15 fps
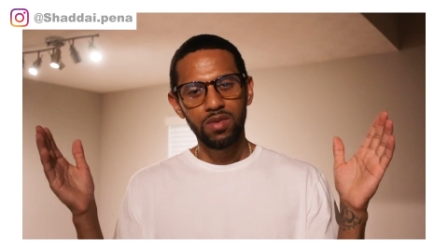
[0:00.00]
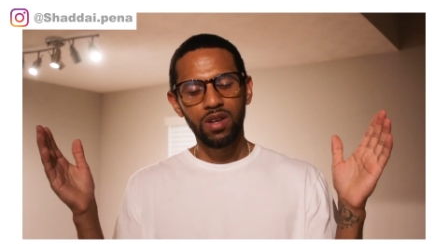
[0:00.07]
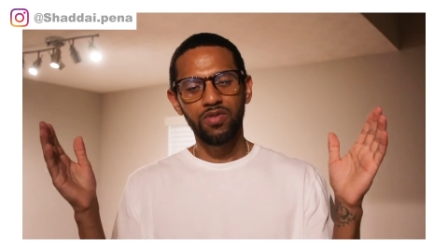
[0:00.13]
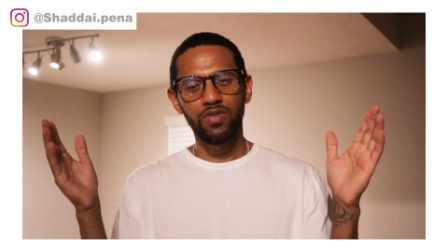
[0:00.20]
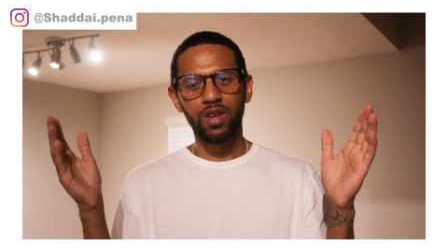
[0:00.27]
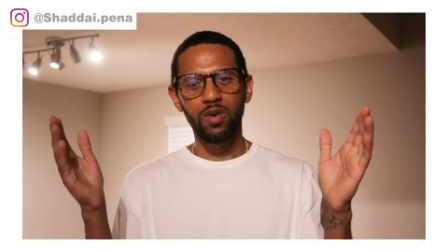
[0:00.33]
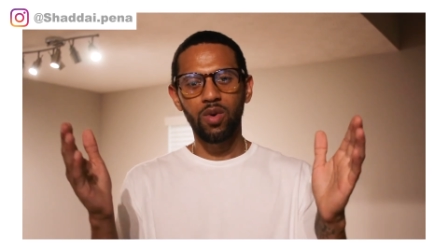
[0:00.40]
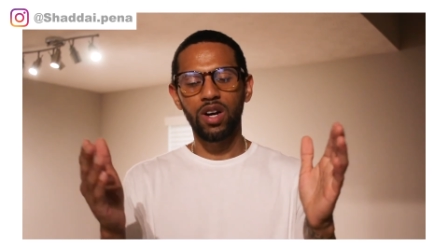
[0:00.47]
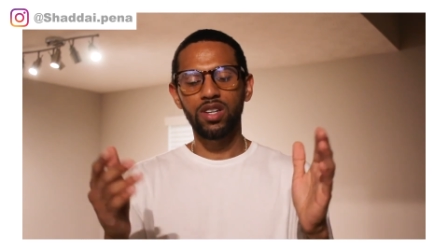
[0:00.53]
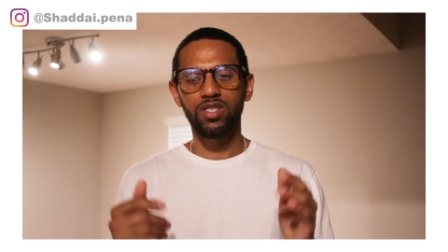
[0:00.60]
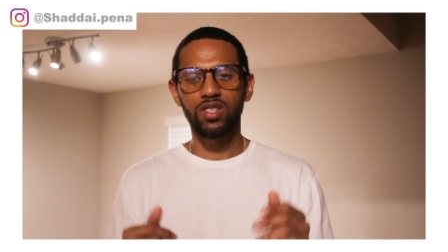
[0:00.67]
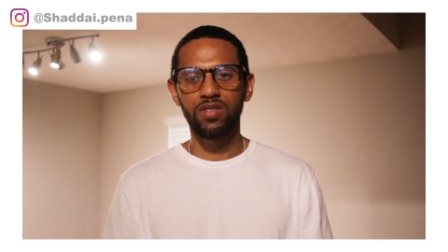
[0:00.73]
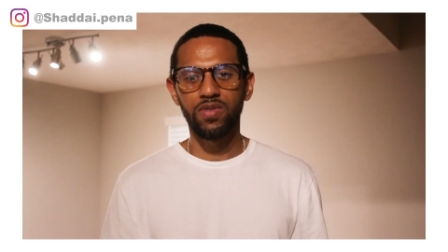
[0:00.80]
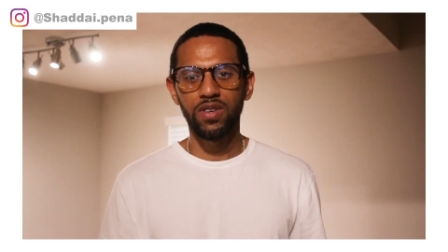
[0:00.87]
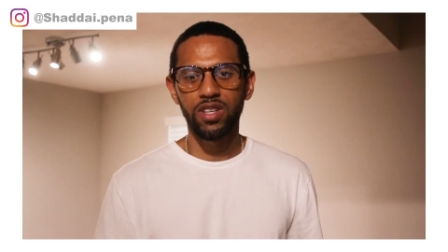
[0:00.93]
if they watch
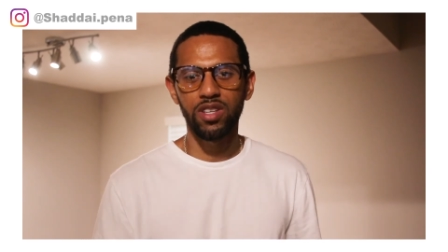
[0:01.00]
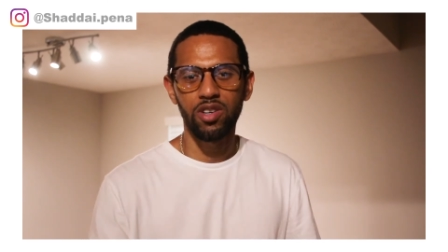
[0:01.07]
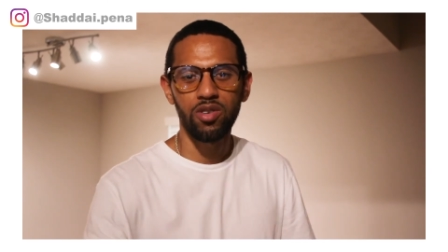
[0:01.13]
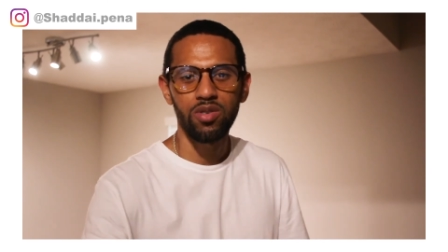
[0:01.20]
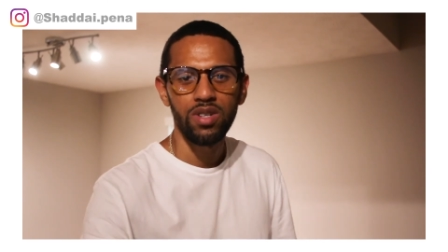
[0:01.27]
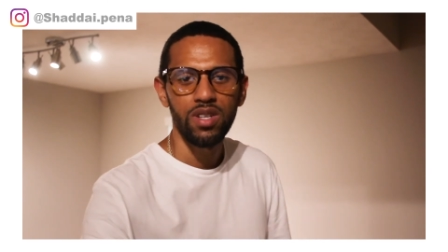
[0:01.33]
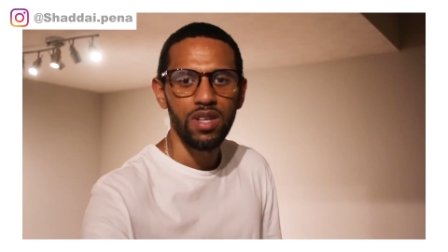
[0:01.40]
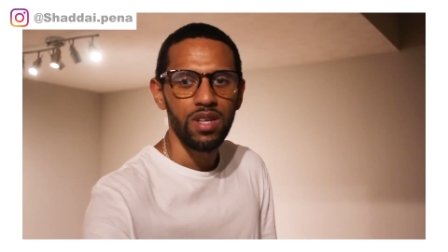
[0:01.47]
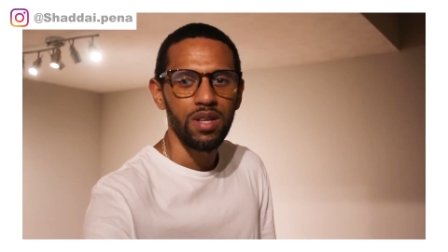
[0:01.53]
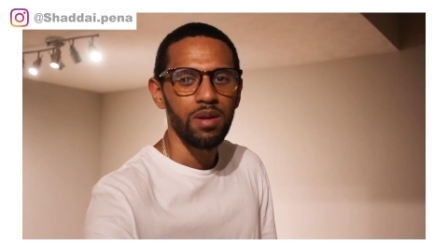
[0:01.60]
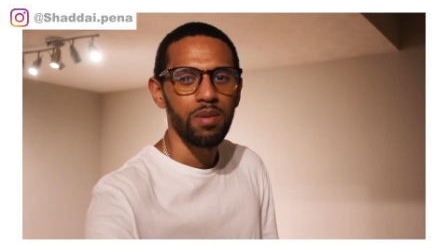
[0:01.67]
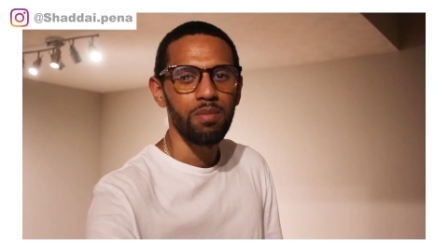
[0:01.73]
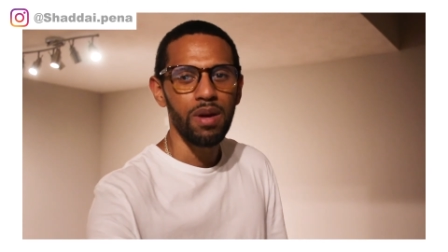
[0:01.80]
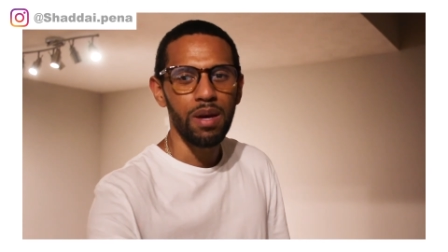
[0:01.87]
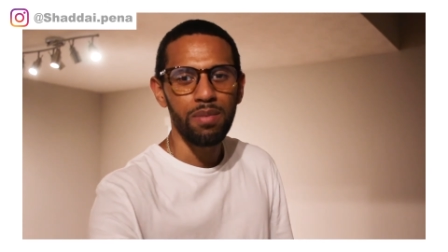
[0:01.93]
this video,
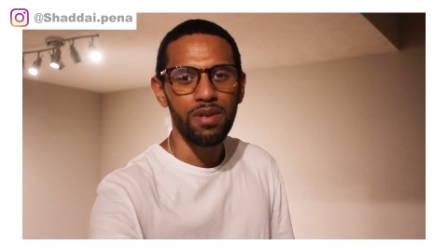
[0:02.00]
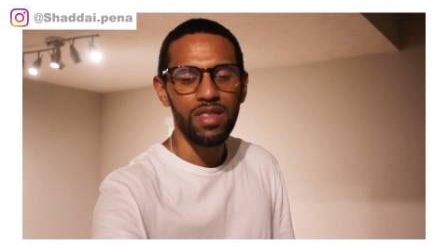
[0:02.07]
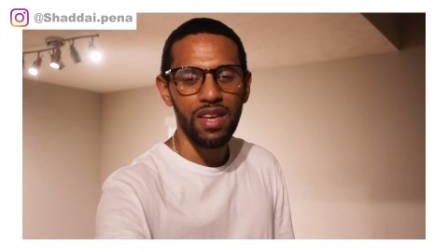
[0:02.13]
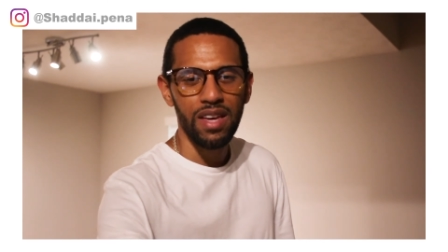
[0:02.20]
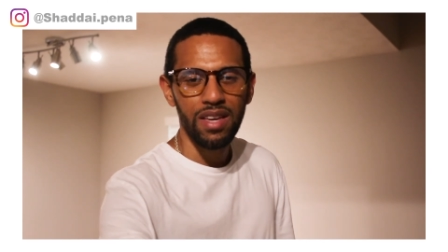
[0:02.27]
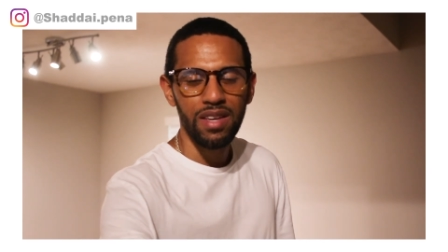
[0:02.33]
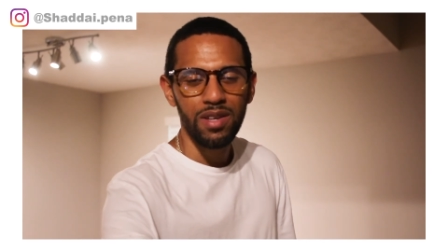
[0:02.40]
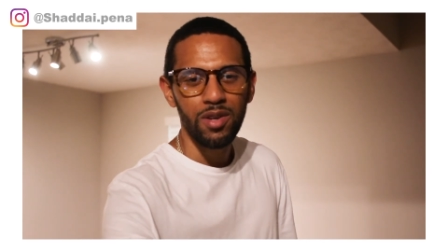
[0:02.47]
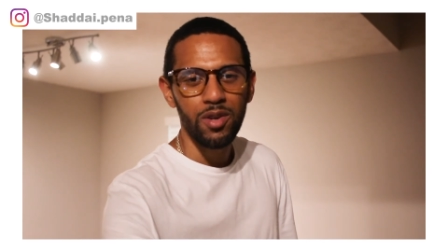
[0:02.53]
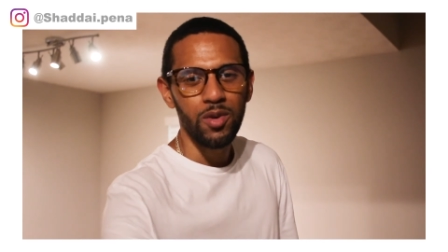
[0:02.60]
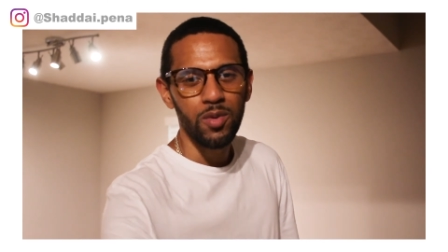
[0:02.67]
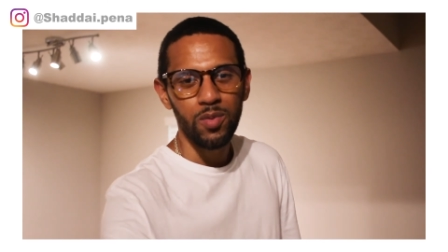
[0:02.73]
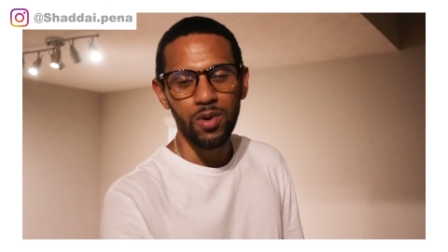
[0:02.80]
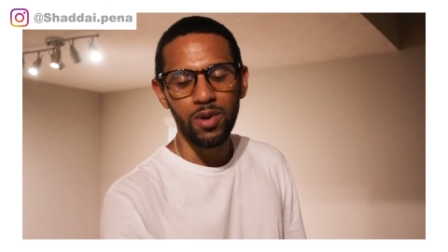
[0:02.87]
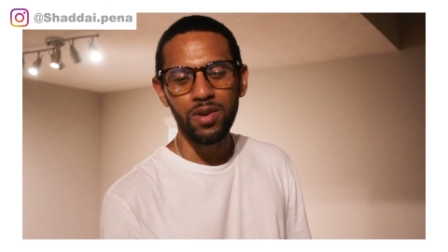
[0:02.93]
maybe they
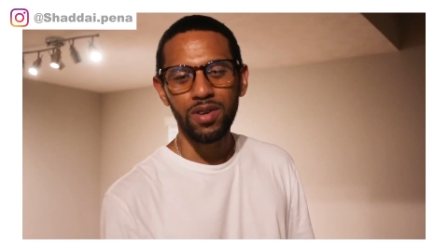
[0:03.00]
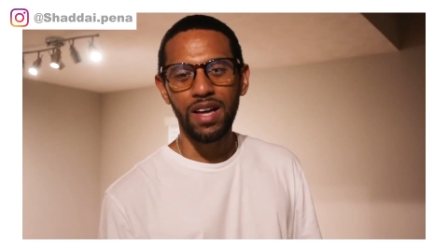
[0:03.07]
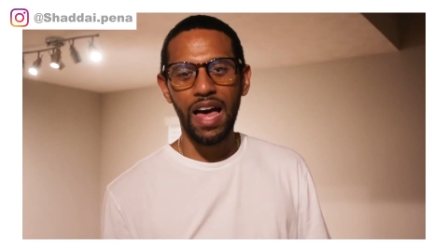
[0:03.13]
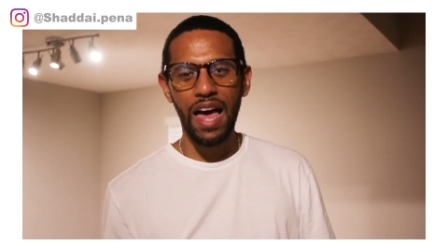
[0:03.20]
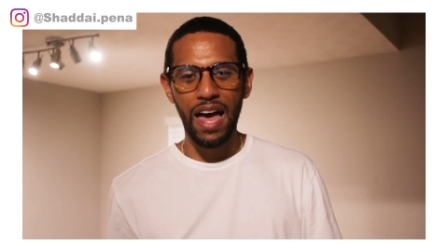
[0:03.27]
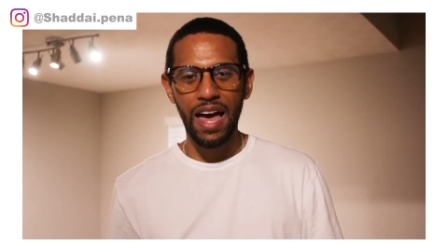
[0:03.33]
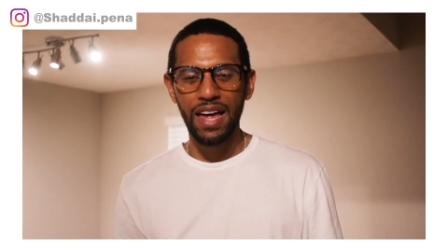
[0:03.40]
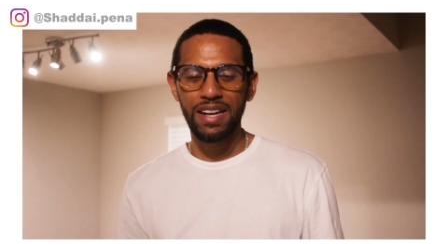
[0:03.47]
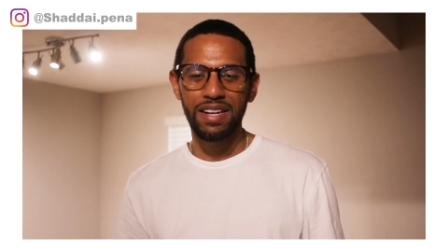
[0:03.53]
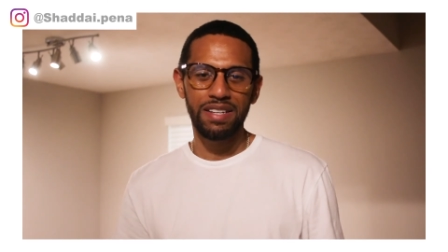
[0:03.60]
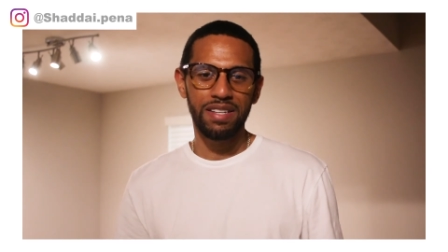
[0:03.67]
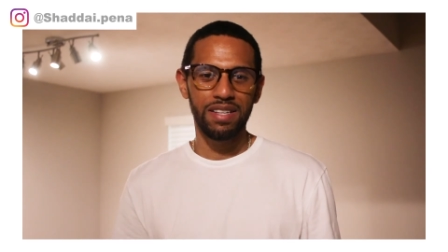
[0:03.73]
will add,